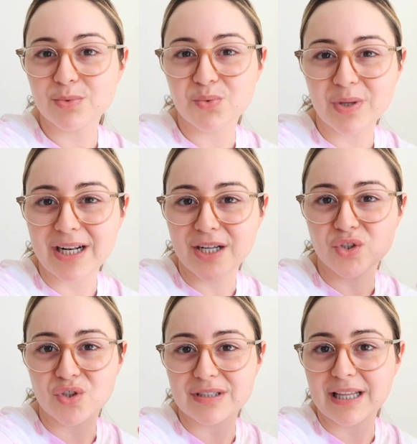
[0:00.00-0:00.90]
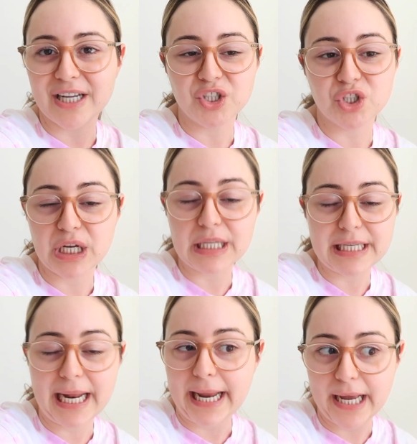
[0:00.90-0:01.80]
It was really nice just to like chill
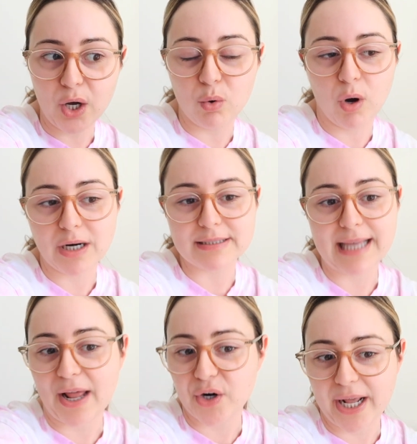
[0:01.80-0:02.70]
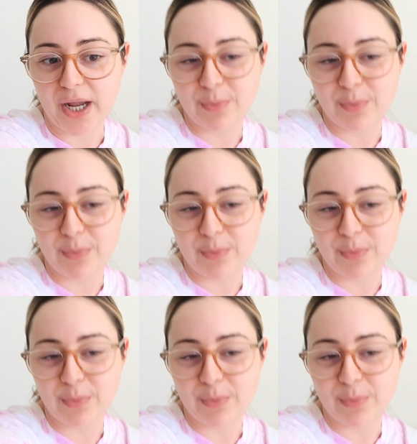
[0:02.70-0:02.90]
and hang out on a Saturday.